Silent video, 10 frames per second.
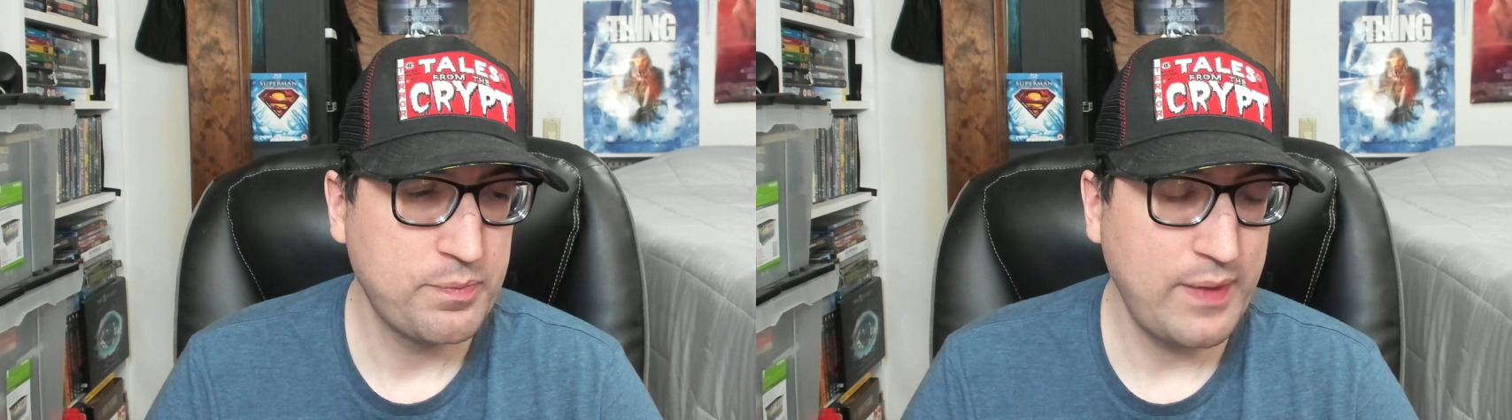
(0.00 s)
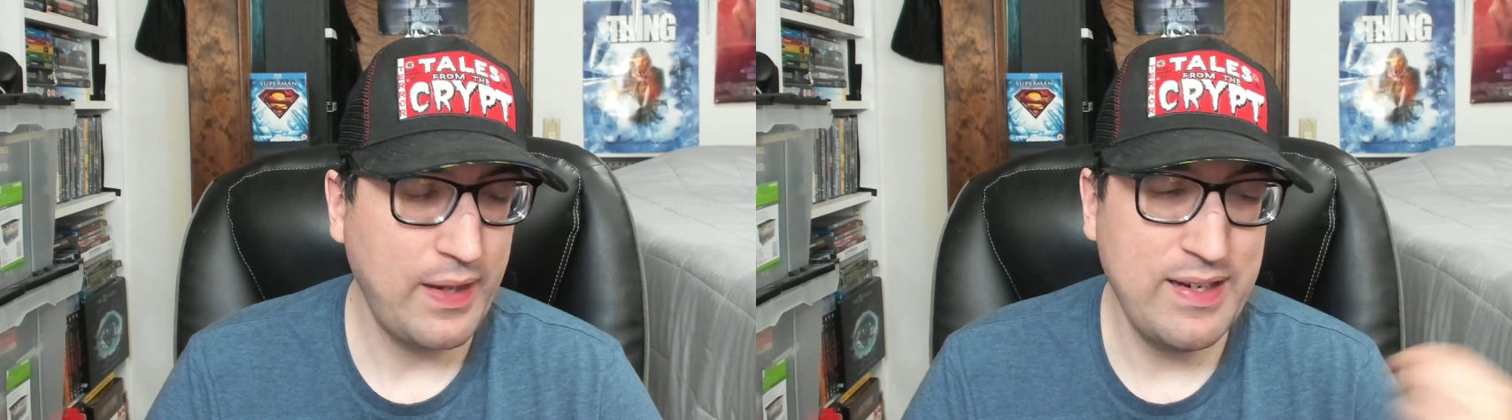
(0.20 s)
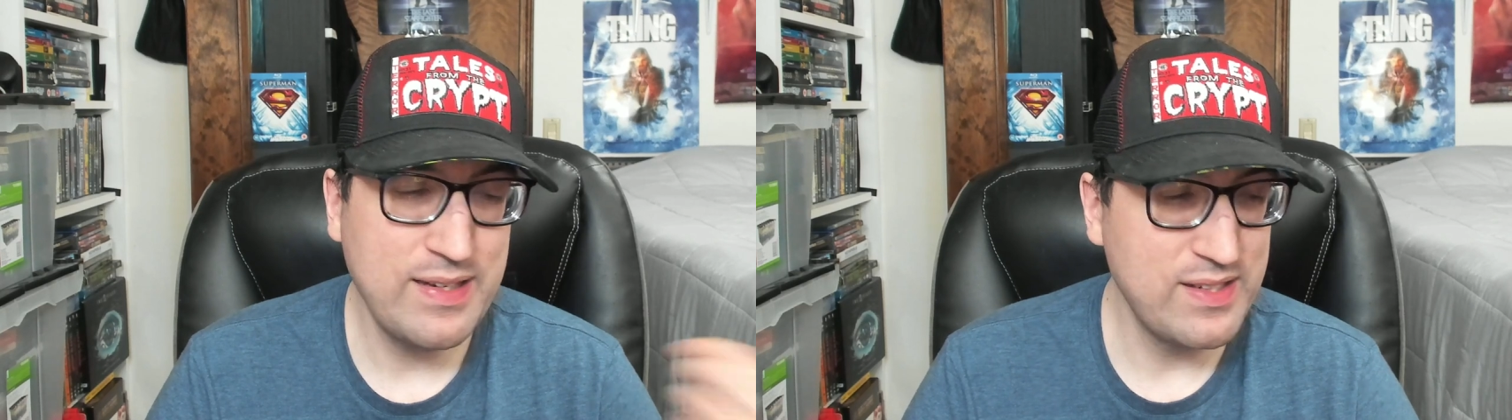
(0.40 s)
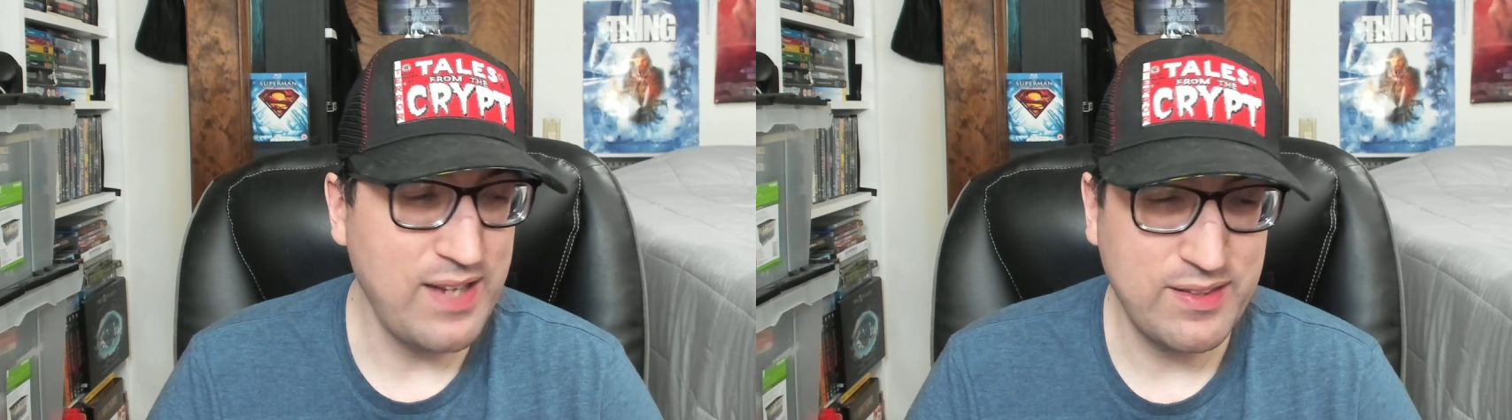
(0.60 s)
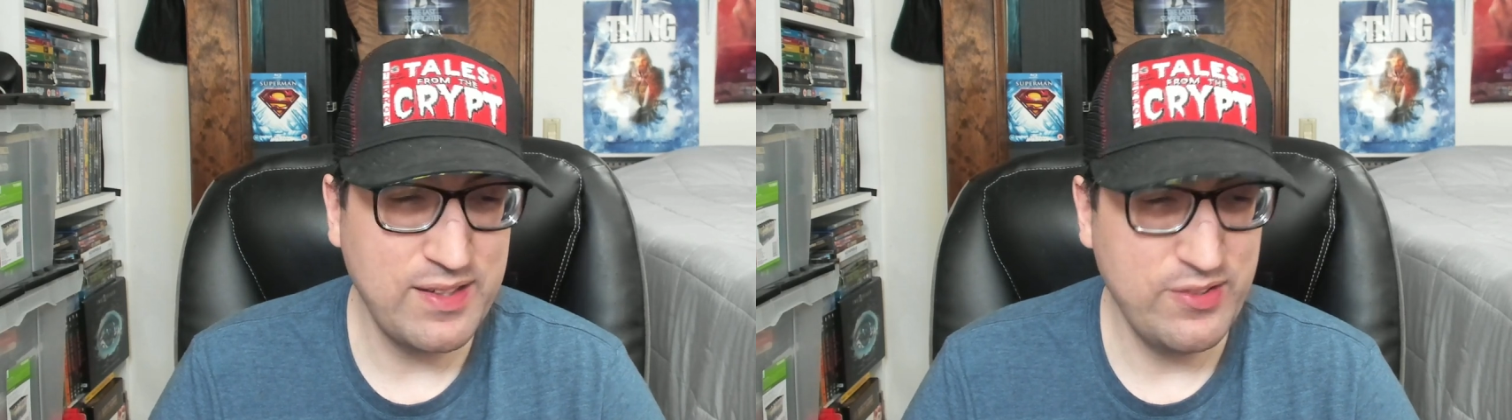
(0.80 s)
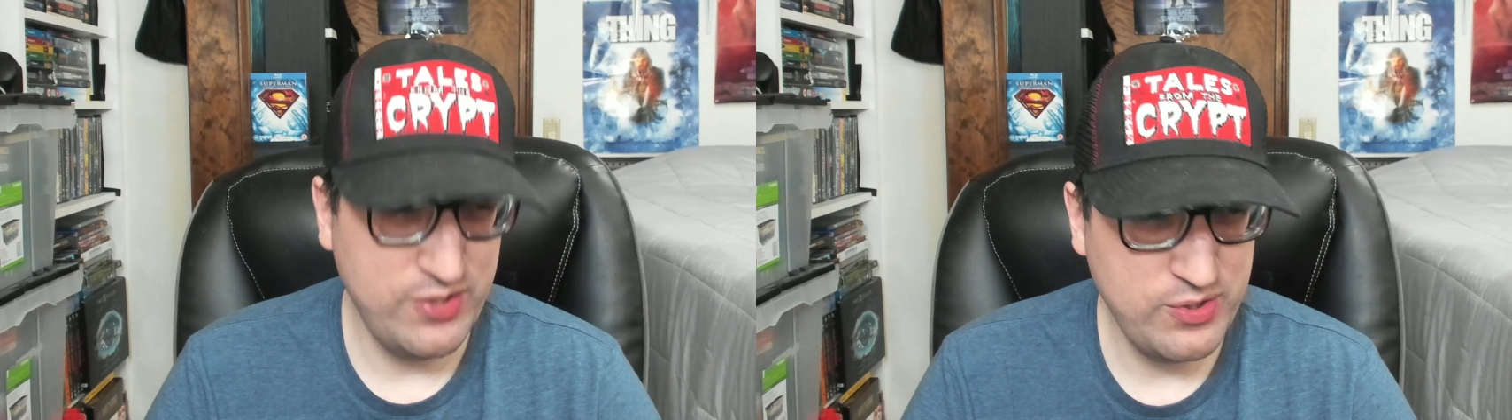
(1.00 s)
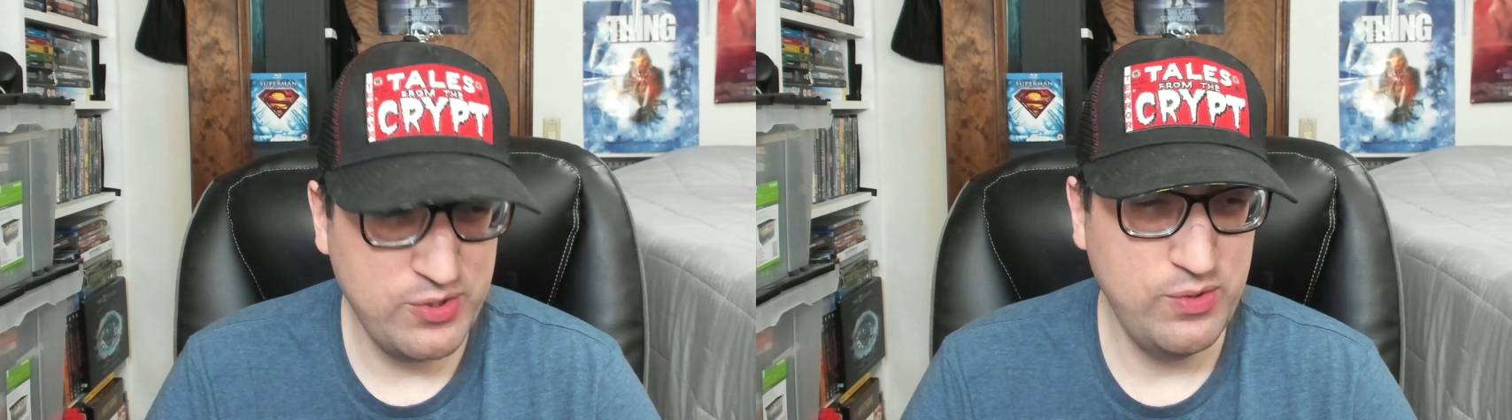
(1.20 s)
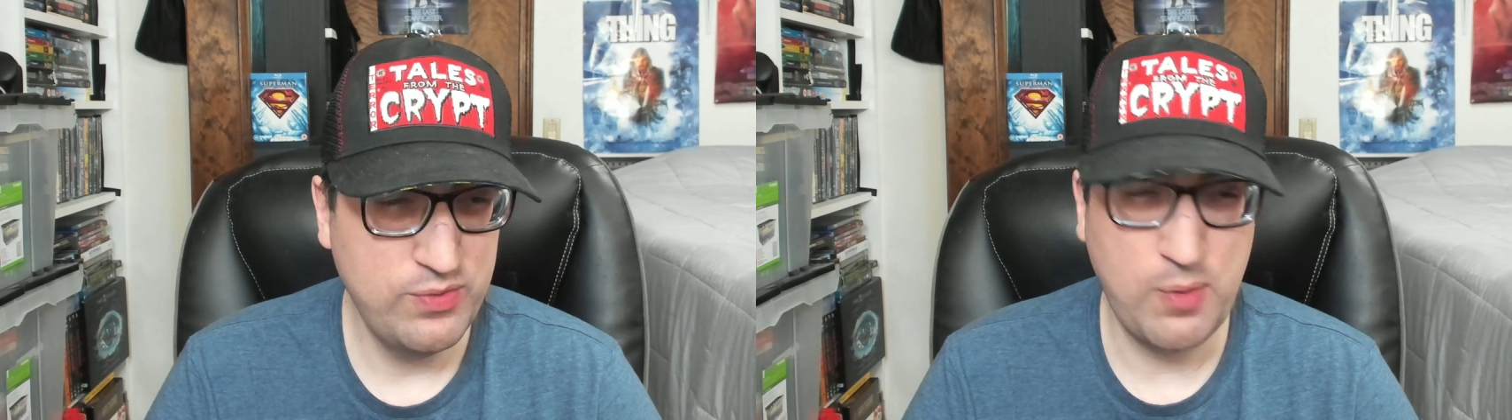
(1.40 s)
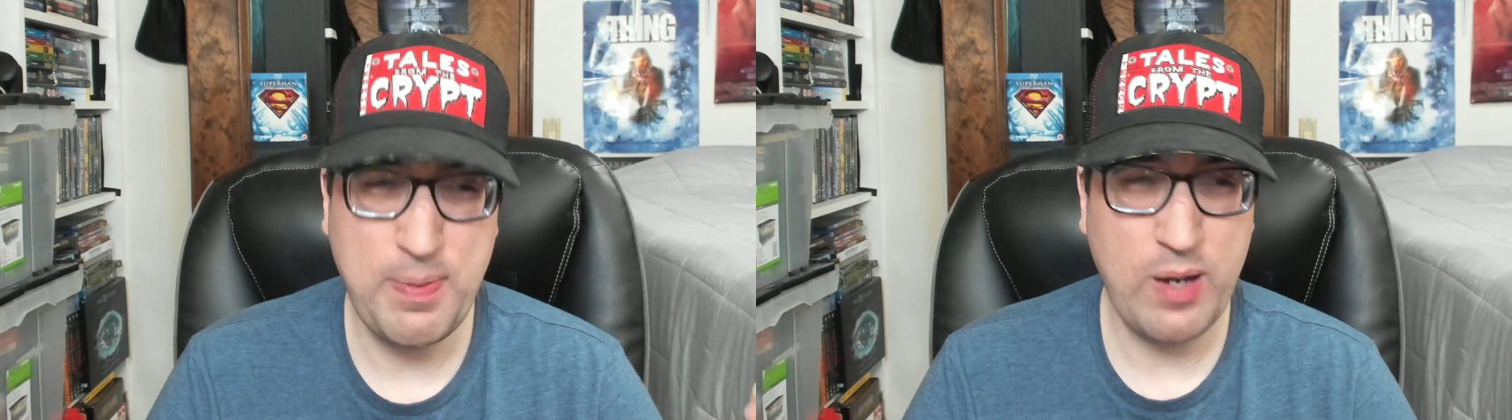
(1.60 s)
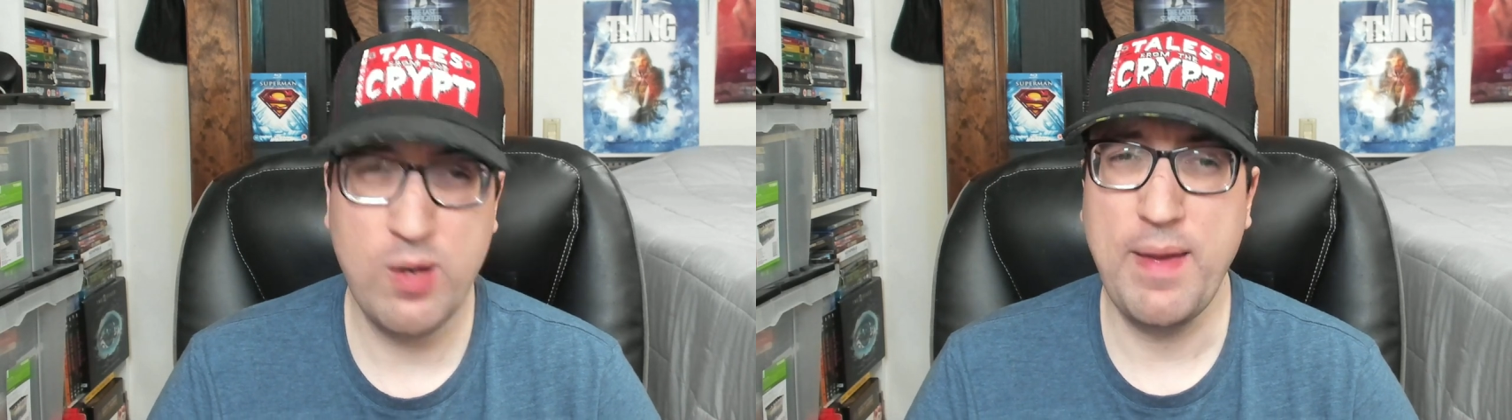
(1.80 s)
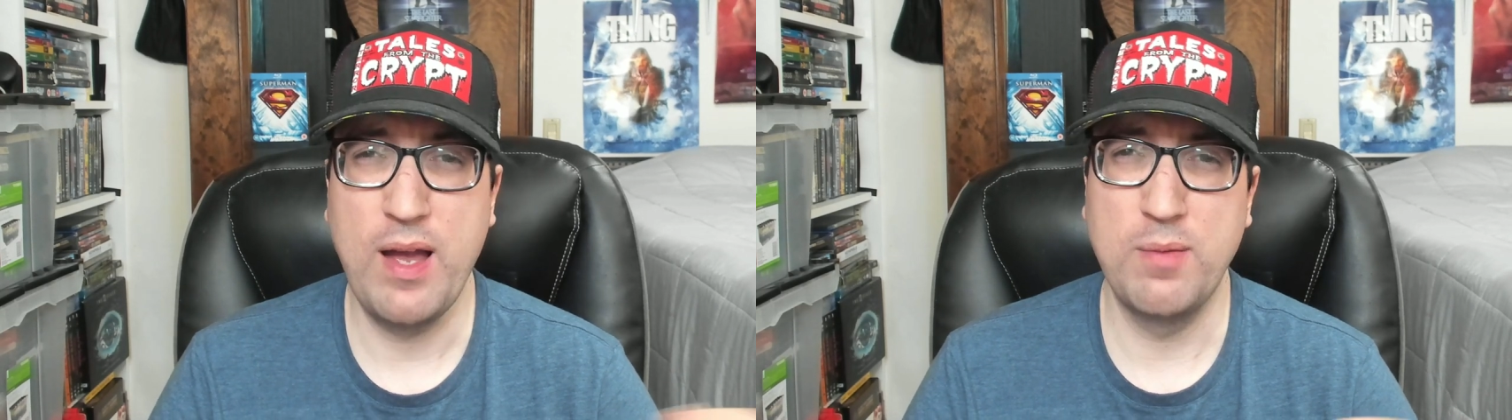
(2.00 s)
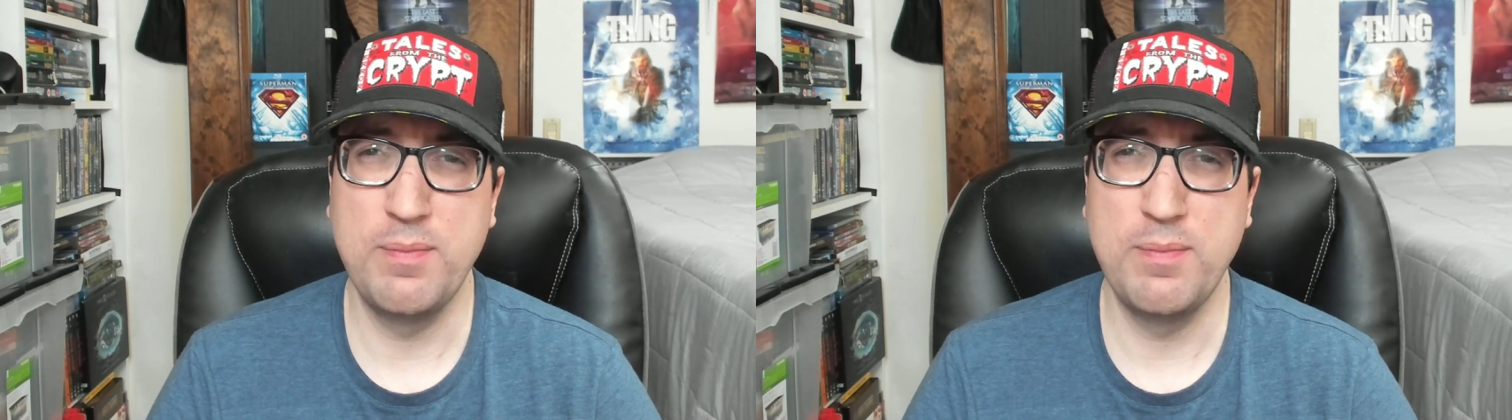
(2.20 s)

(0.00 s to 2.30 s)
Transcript: it's nothing new for Paramount